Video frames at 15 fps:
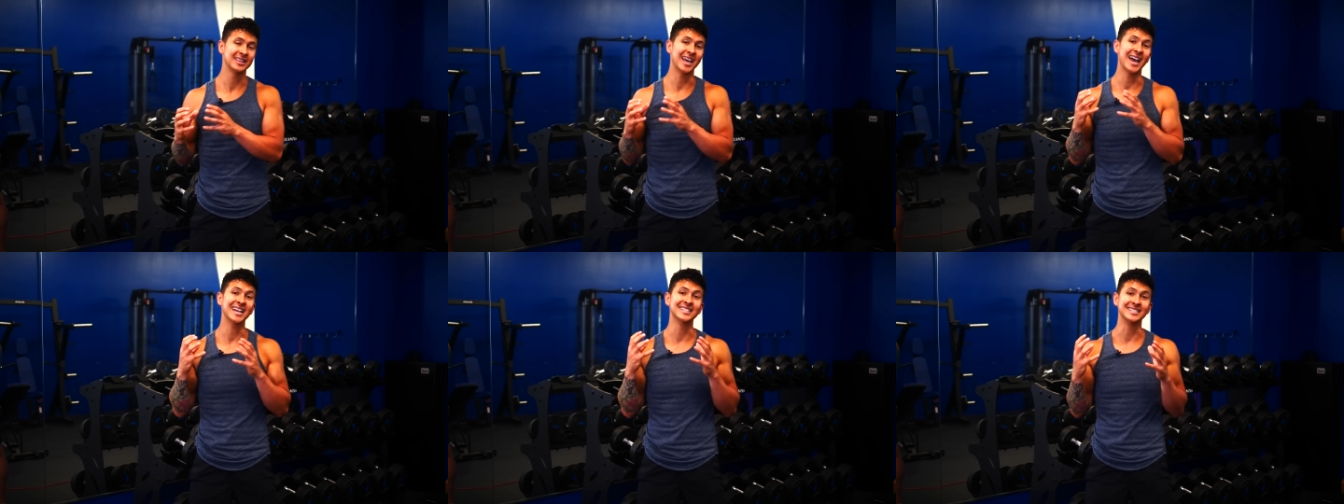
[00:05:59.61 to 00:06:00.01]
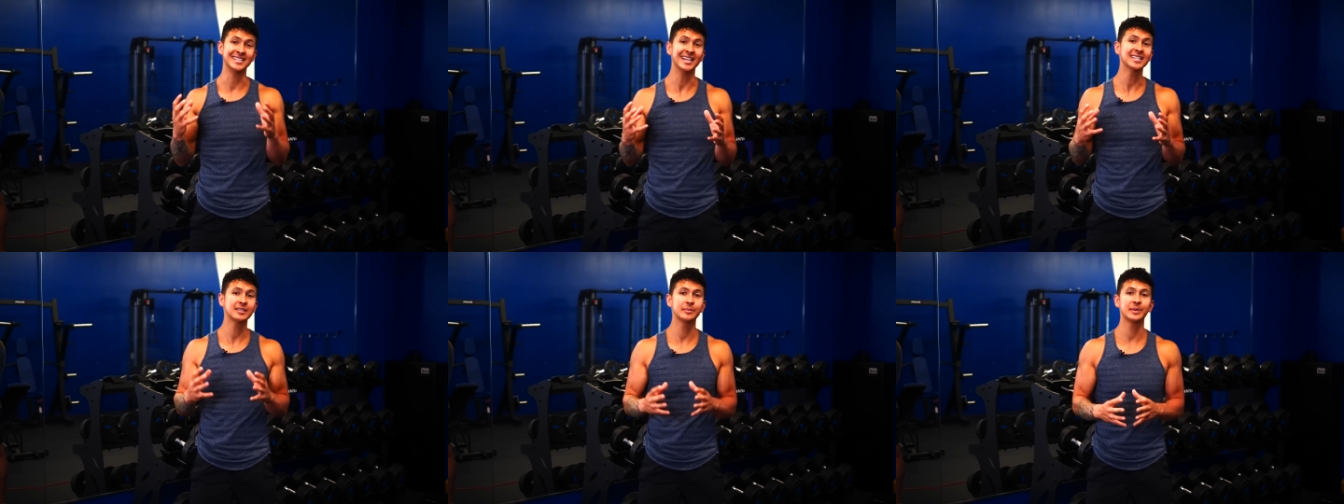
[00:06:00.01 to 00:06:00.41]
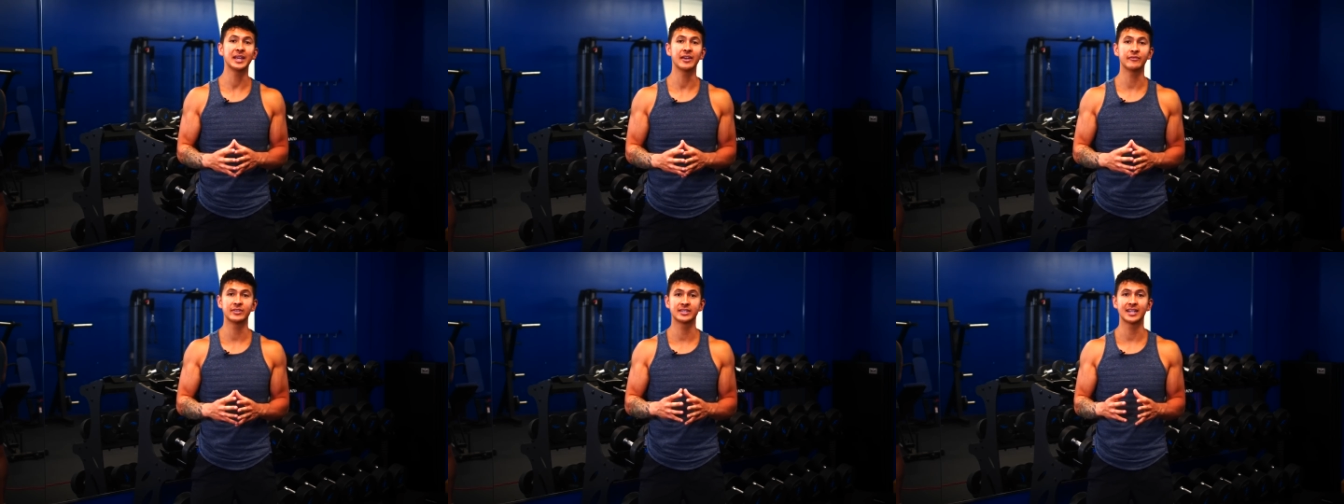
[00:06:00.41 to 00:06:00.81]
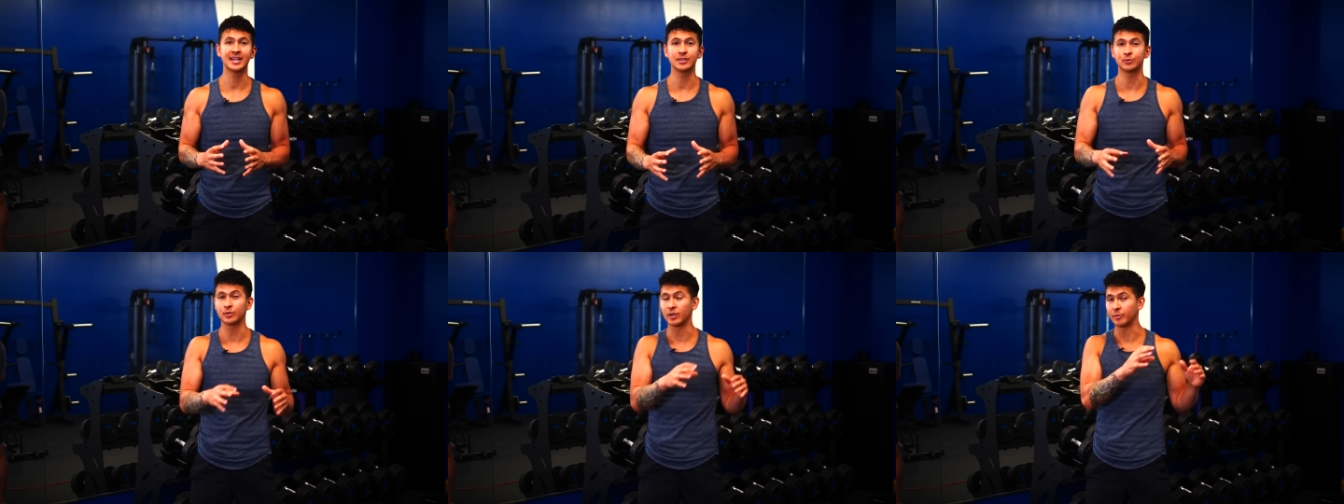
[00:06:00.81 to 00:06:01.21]
that has yet to be
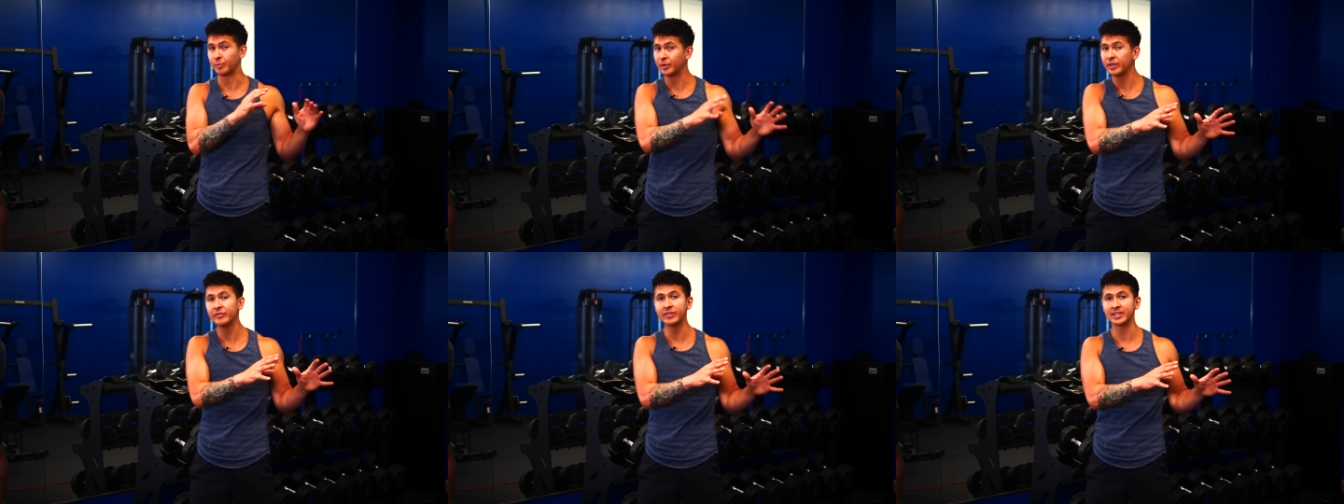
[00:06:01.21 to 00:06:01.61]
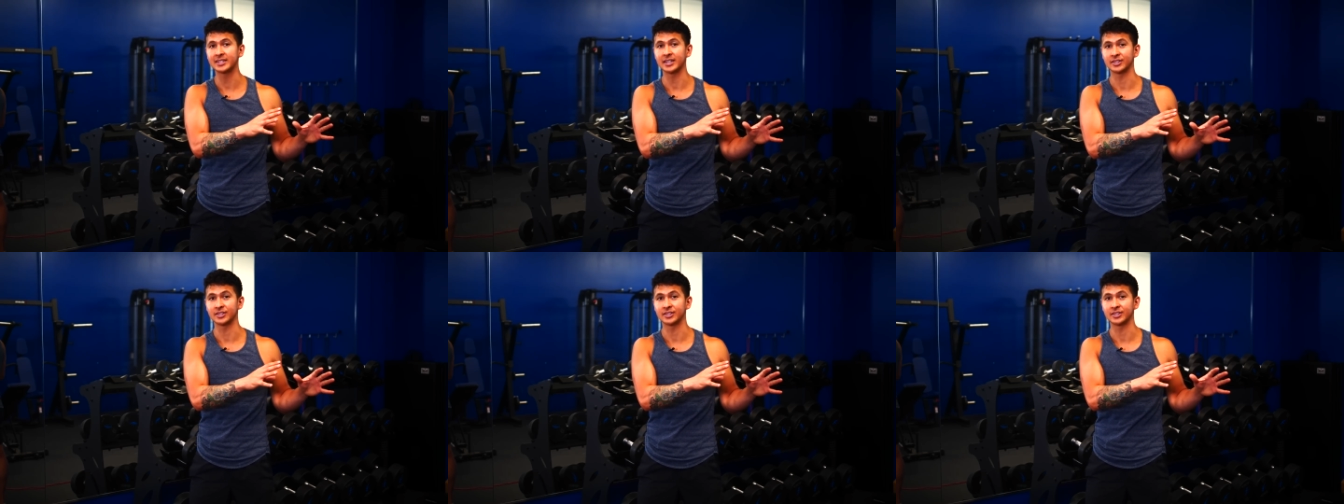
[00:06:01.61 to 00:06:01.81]
emphasized with our previous